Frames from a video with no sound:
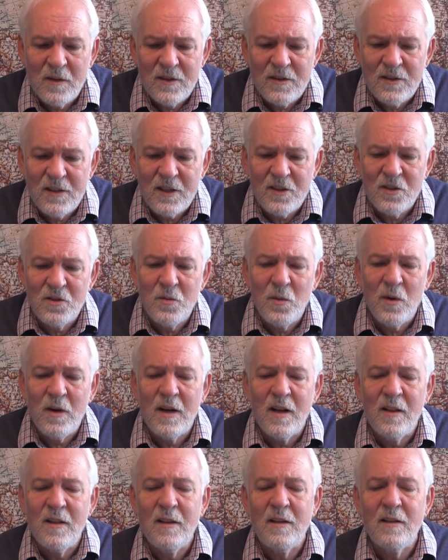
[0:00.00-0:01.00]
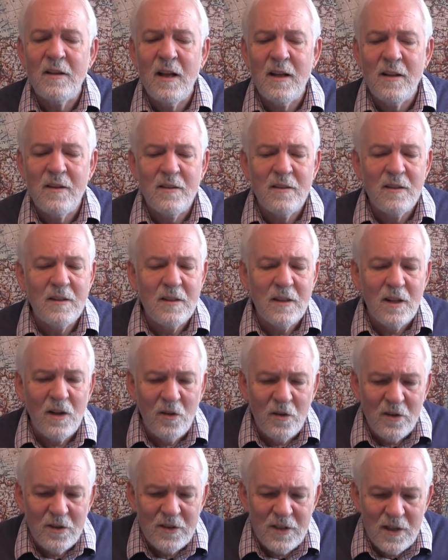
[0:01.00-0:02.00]
the sixth one, and the
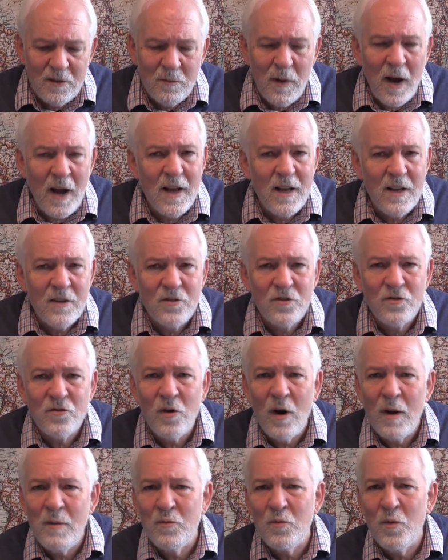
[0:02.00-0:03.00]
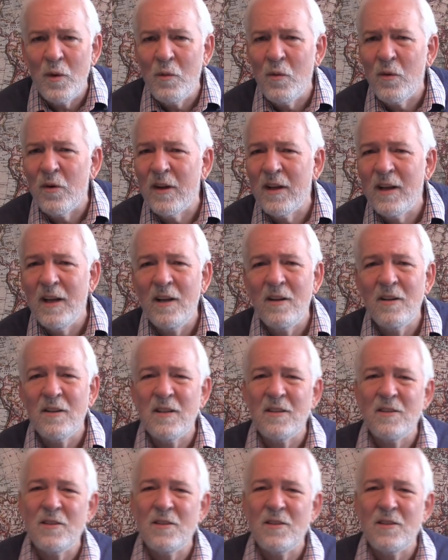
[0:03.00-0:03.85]
Lord said, by his stripes we were healed.